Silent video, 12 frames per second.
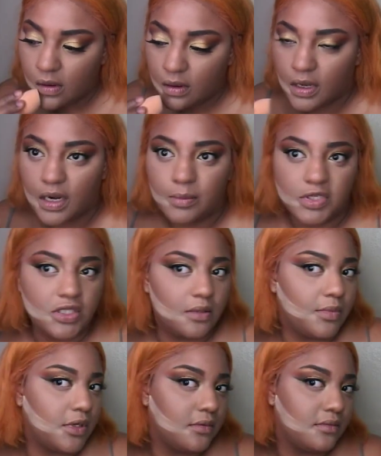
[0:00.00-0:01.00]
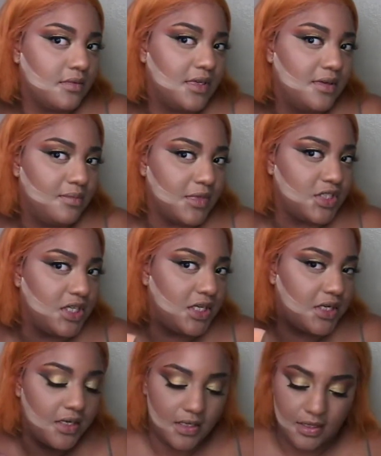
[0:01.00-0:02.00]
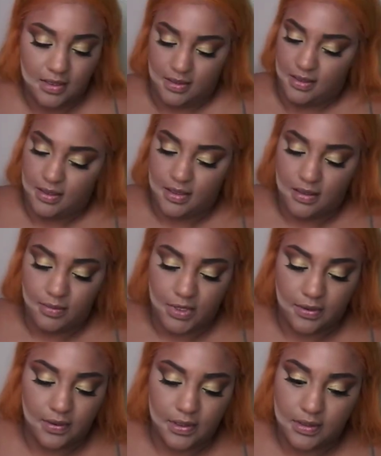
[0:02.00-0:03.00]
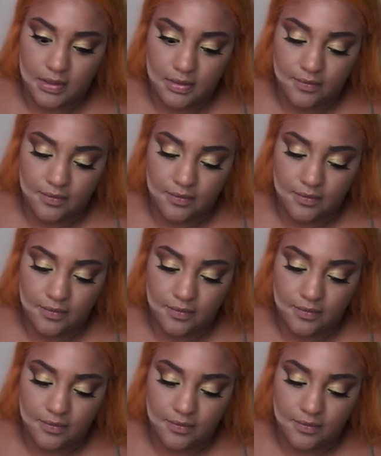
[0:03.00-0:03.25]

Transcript: Cutting my cheekbone. My cheek. Cutting my crease.